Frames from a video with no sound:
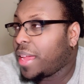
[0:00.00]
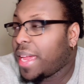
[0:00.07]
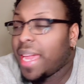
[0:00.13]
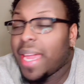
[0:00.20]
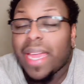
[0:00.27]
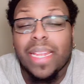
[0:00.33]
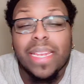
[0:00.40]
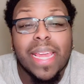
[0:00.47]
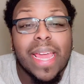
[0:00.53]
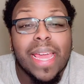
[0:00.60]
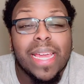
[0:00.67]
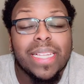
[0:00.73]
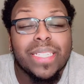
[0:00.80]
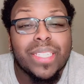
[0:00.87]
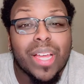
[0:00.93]
And
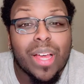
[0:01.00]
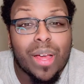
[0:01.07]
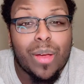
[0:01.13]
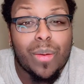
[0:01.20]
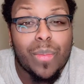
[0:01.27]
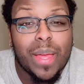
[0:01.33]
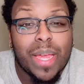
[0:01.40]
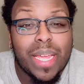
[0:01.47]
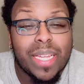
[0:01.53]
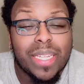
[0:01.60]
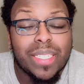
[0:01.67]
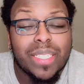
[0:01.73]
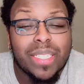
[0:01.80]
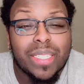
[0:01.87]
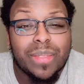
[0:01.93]
as
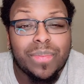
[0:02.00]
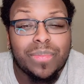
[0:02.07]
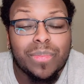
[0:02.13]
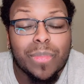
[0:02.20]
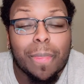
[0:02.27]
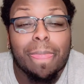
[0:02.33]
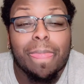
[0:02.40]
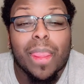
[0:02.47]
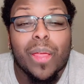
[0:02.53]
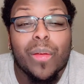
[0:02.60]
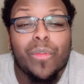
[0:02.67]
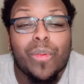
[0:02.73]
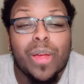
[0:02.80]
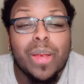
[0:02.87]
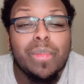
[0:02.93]
always,
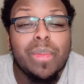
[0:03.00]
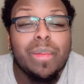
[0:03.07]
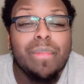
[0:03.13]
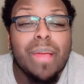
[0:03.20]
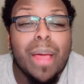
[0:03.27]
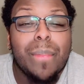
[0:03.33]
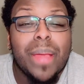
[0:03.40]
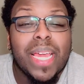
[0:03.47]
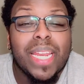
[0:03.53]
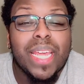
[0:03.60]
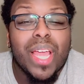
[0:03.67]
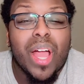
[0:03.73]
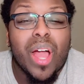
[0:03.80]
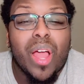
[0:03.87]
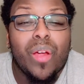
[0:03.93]
run me my
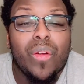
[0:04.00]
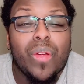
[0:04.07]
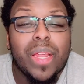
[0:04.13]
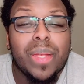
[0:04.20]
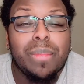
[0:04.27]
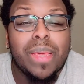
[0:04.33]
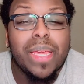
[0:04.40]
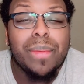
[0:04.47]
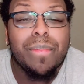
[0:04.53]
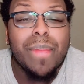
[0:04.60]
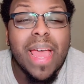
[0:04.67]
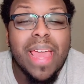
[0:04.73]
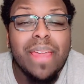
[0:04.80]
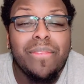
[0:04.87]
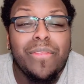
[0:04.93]
money or run me
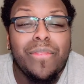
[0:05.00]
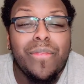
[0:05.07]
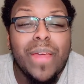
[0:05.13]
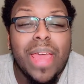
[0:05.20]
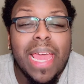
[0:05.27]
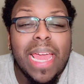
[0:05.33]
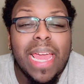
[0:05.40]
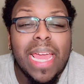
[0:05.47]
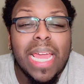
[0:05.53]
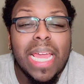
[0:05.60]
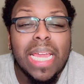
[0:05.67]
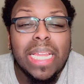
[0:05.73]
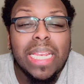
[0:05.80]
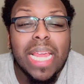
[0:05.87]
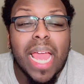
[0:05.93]
my
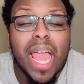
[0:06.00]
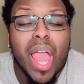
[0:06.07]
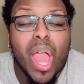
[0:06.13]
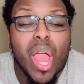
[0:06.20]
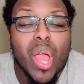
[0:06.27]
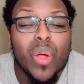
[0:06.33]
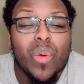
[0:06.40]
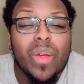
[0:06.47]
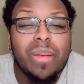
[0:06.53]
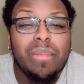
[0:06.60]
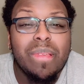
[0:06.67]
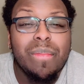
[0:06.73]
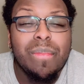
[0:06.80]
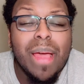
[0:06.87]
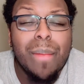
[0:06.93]
fade. Run
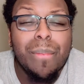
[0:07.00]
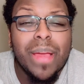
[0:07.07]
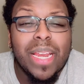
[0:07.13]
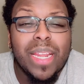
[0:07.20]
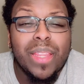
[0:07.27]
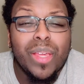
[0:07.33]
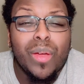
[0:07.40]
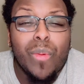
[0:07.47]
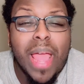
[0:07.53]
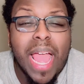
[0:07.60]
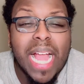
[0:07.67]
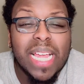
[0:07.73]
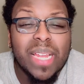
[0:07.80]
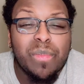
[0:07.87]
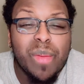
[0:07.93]
me my money the way
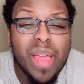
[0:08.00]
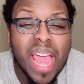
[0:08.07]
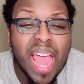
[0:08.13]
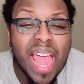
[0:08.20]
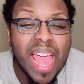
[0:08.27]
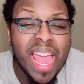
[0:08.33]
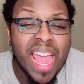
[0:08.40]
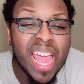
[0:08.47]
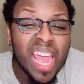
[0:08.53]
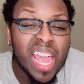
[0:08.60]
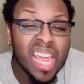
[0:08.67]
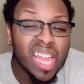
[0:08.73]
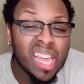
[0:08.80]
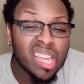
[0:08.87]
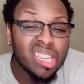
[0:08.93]
I get
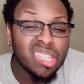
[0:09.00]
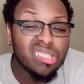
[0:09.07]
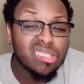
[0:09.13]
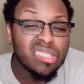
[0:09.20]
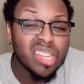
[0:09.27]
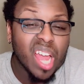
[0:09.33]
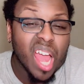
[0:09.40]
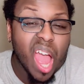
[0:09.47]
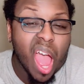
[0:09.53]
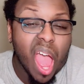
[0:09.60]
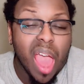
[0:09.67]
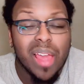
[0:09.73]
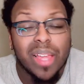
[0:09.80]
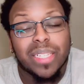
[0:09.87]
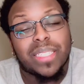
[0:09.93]
paid.
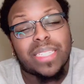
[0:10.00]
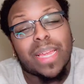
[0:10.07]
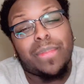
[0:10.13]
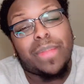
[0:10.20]
Stay